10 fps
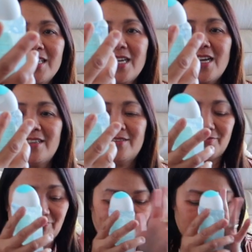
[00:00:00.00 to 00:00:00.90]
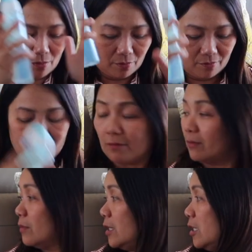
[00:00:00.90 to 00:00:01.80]
Yan.
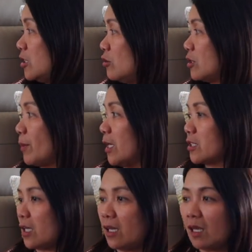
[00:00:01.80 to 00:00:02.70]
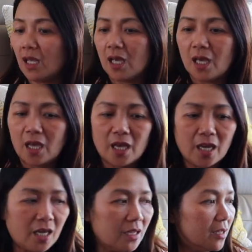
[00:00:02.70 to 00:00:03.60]
Hindi siya special.
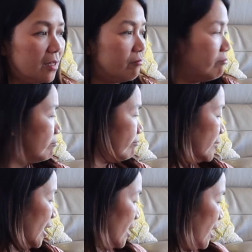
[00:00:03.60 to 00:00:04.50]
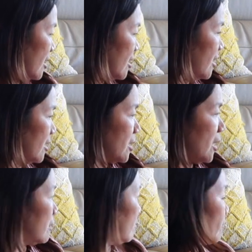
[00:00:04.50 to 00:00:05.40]
And, I guess, that's
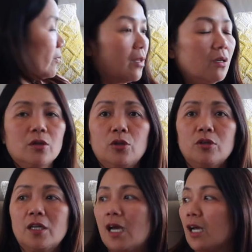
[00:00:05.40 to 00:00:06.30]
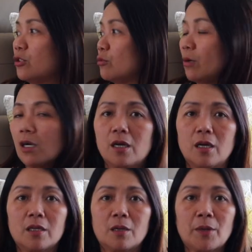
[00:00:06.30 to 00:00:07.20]
it. Yun na lahat yung mga
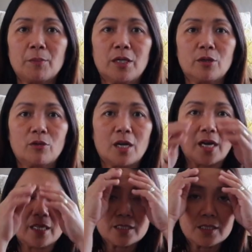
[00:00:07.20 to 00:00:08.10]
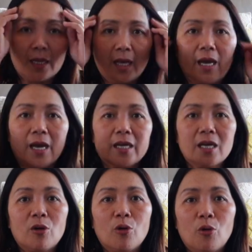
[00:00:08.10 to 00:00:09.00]
napamili ko, guys. And
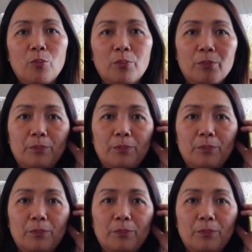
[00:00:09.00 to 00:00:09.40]
I hope,